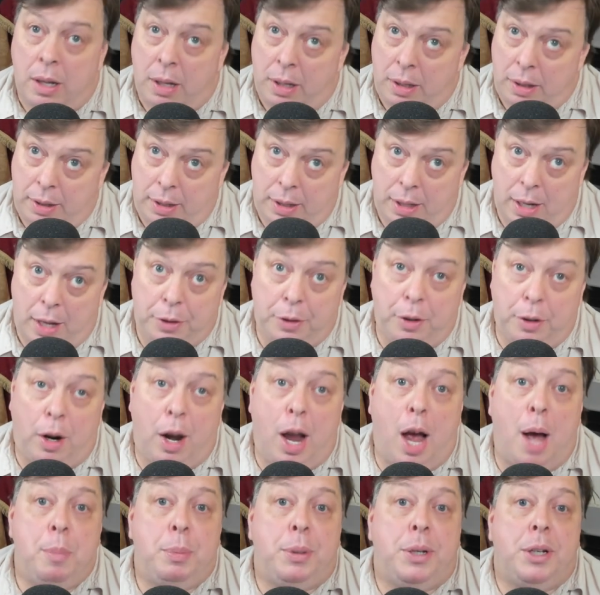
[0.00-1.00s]
The other
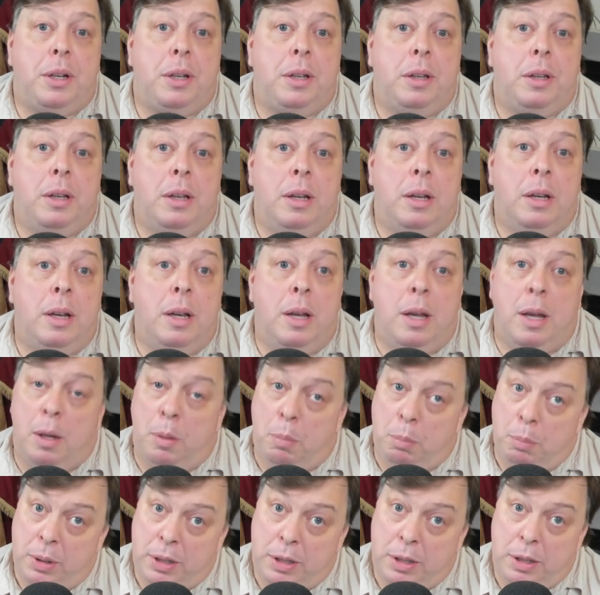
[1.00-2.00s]
option
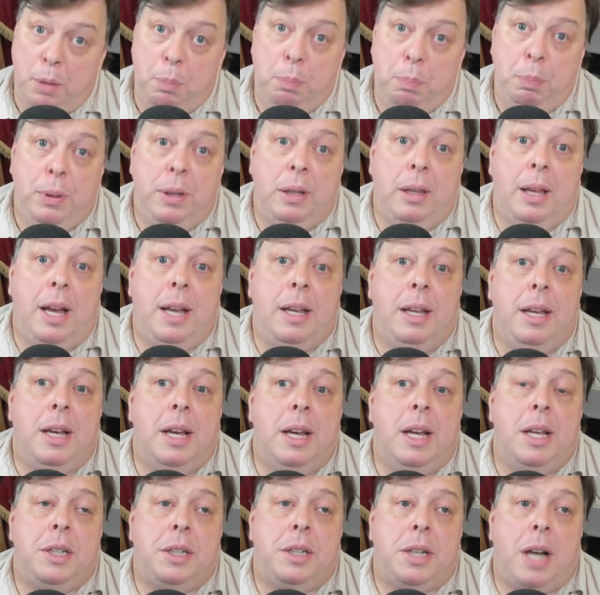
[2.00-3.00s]
manipulating
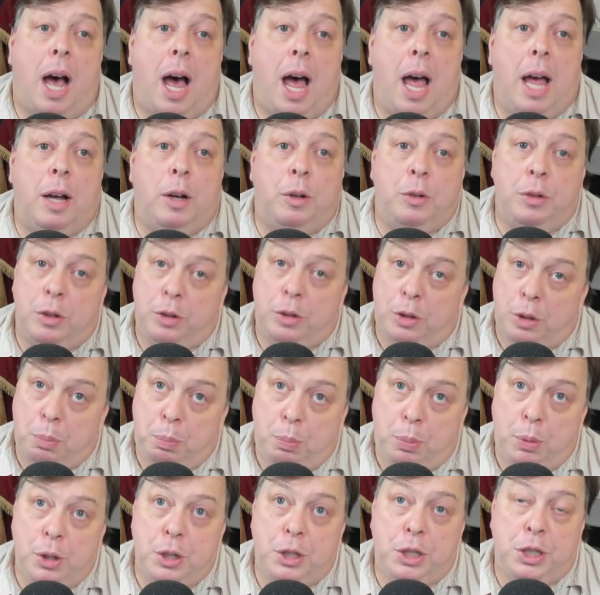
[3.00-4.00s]
a child to
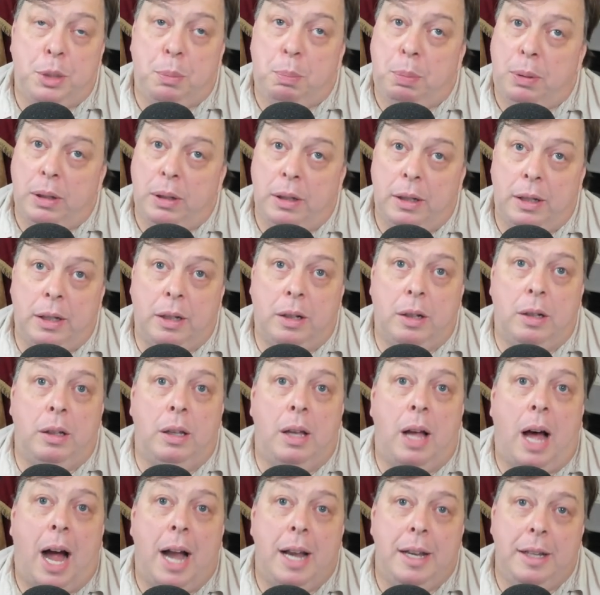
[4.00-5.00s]
push a
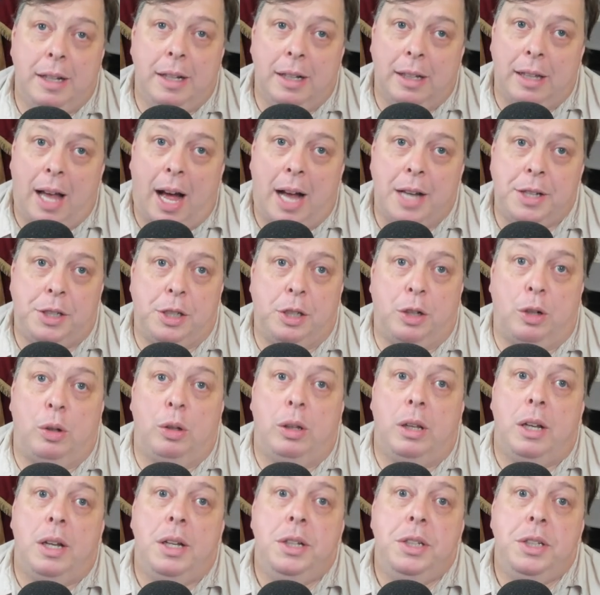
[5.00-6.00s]
political
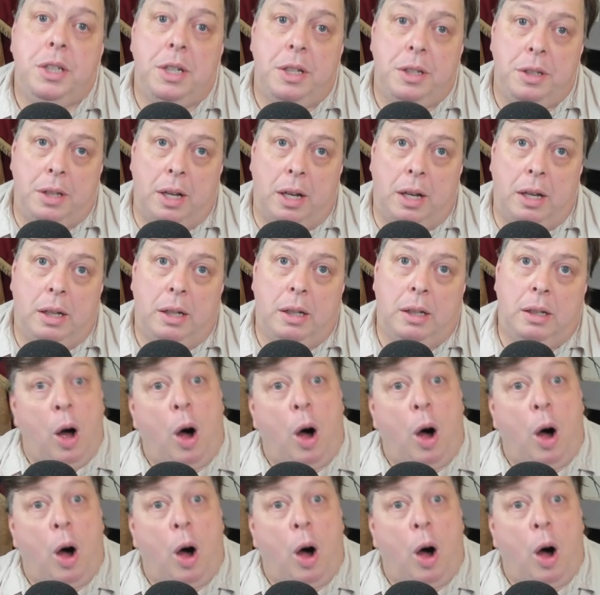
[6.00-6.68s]
ideological agenda.